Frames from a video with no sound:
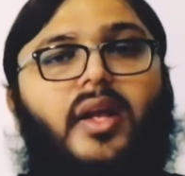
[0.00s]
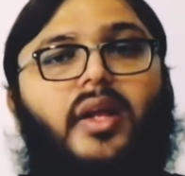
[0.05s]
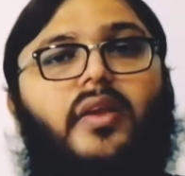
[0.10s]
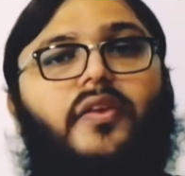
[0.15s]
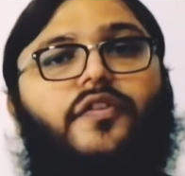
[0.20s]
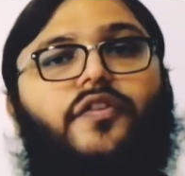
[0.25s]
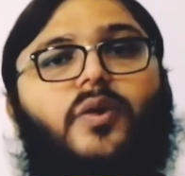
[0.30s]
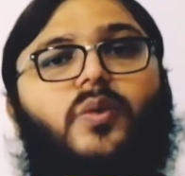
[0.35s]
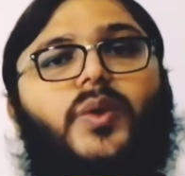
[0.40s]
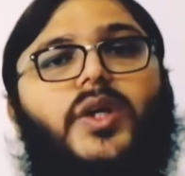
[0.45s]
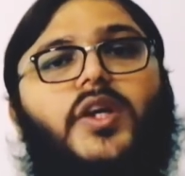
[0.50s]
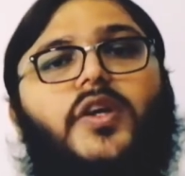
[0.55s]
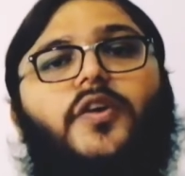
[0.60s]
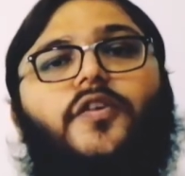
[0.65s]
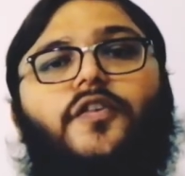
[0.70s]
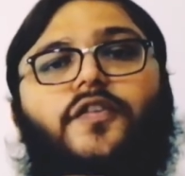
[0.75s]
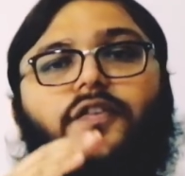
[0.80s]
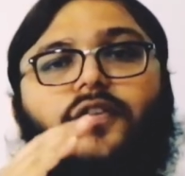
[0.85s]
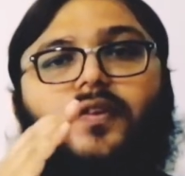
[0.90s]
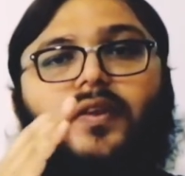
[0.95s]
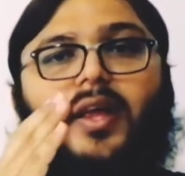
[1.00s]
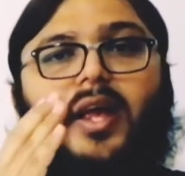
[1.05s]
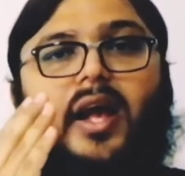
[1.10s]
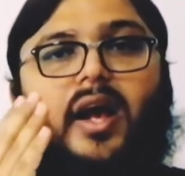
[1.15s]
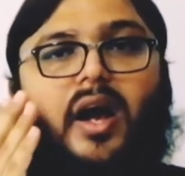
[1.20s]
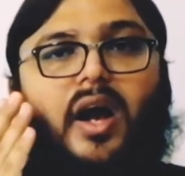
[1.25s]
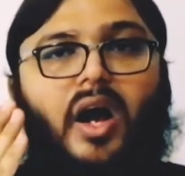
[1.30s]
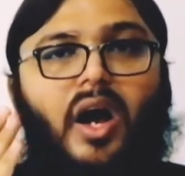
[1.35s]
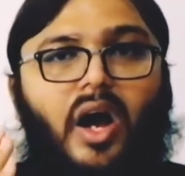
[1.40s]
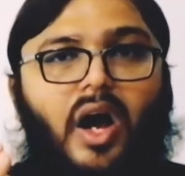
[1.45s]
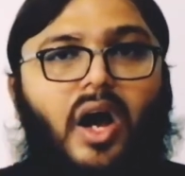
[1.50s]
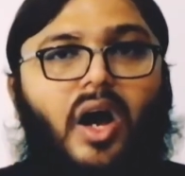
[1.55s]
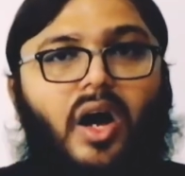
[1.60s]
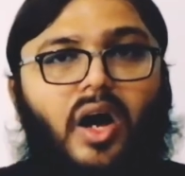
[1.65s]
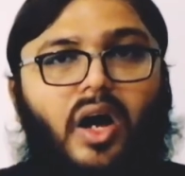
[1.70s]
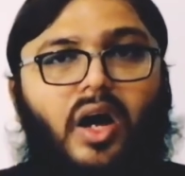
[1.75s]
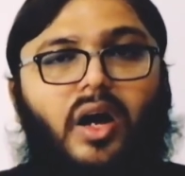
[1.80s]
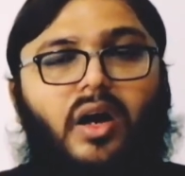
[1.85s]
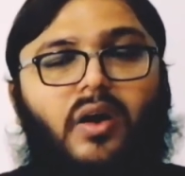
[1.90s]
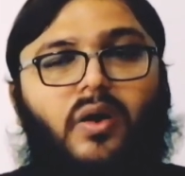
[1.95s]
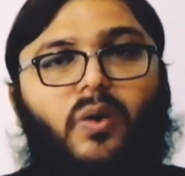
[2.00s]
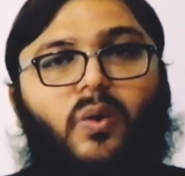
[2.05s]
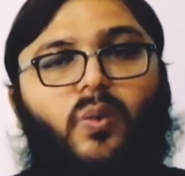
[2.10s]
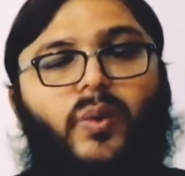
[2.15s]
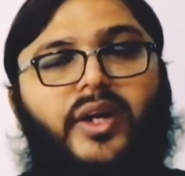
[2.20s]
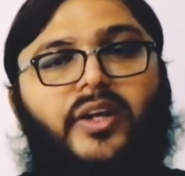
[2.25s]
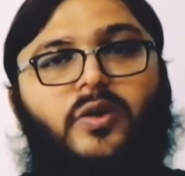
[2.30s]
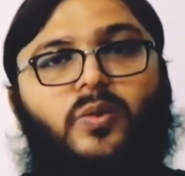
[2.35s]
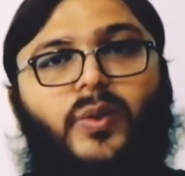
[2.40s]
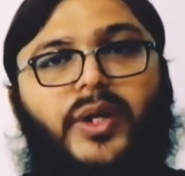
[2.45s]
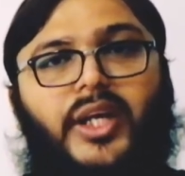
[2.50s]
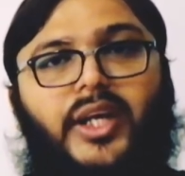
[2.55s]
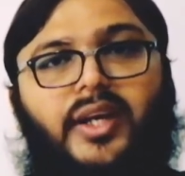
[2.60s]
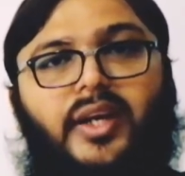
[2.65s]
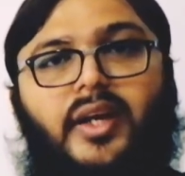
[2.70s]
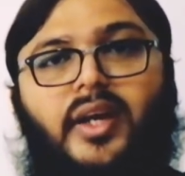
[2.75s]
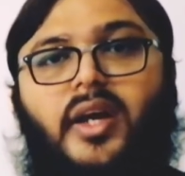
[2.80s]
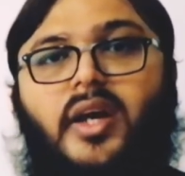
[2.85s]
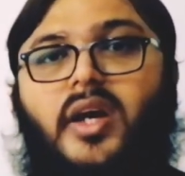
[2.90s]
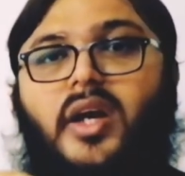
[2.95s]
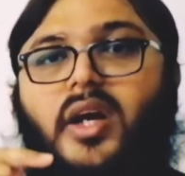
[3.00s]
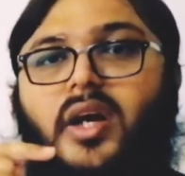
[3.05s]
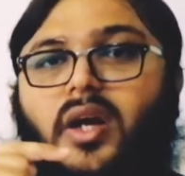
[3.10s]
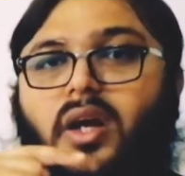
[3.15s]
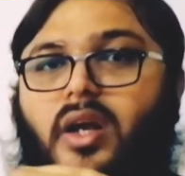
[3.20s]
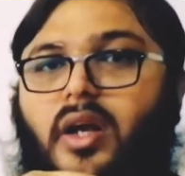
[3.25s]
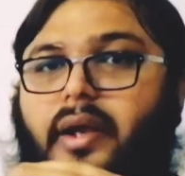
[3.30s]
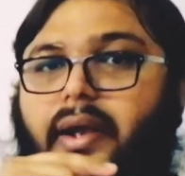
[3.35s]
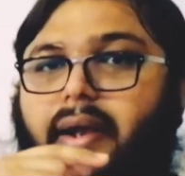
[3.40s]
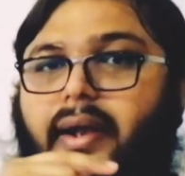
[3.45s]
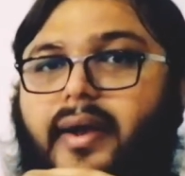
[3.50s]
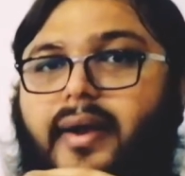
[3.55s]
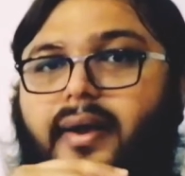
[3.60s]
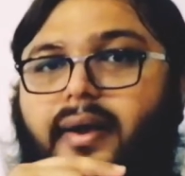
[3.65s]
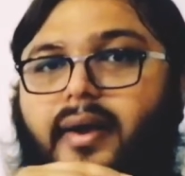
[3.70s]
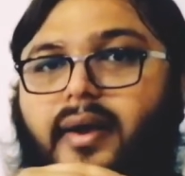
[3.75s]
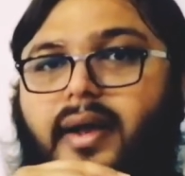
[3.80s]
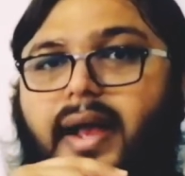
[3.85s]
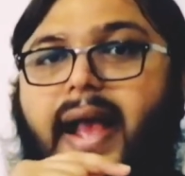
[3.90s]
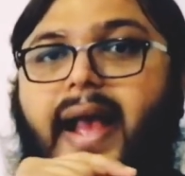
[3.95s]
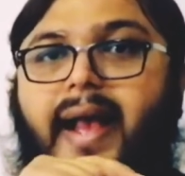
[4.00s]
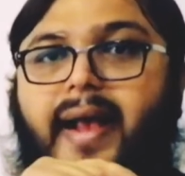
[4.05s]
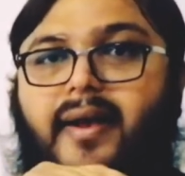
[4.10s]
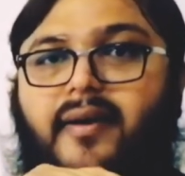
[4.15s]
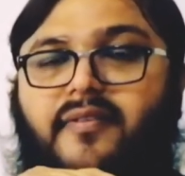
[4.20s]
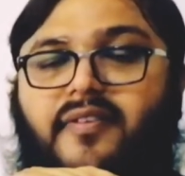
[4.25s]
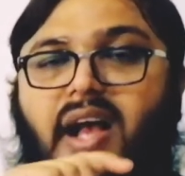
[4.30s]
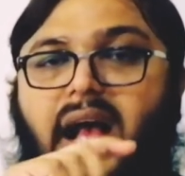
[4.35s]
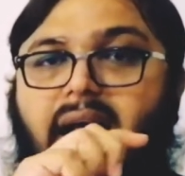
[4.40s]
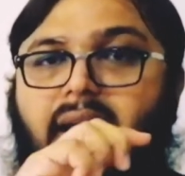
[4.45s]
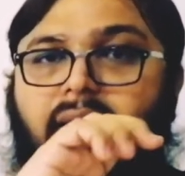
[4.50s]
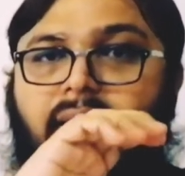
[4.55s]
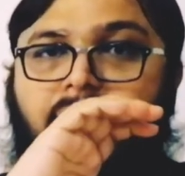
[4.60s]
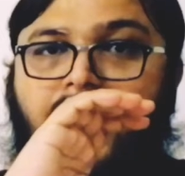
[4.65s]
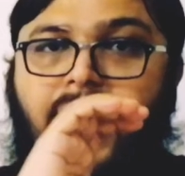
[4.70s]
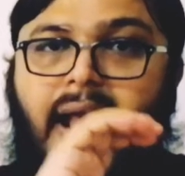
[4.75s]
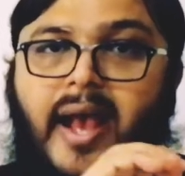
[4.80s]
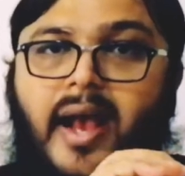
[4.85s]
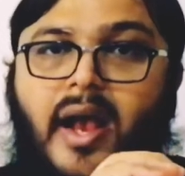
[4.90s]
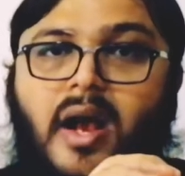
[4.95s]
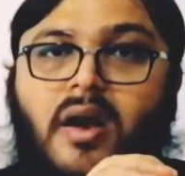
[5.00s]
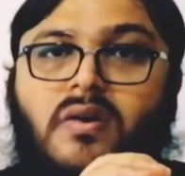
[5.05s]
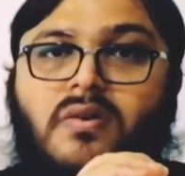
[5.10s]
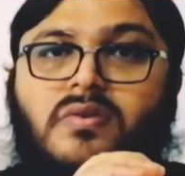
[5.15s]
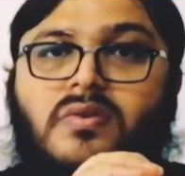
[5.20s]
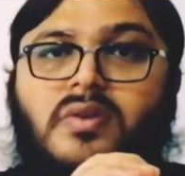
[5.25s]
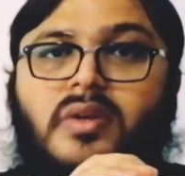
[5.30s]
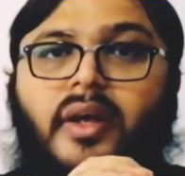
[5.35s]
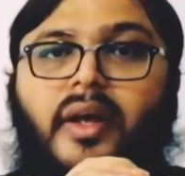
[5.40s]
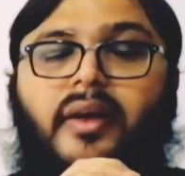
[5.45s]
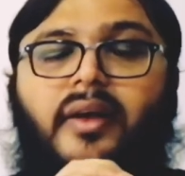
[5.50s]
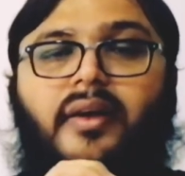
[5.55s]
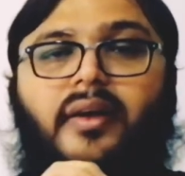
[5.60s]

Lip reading: So we use when we have a noun